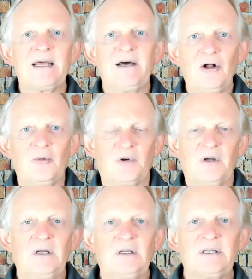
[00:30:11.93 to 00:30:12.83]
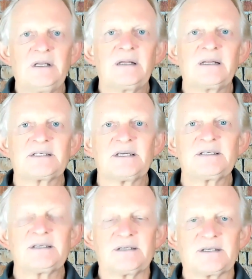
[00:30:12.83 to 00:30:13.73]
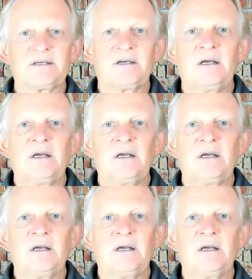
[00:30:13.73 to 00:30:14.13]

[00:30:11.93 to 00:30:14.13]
help, needed assistance.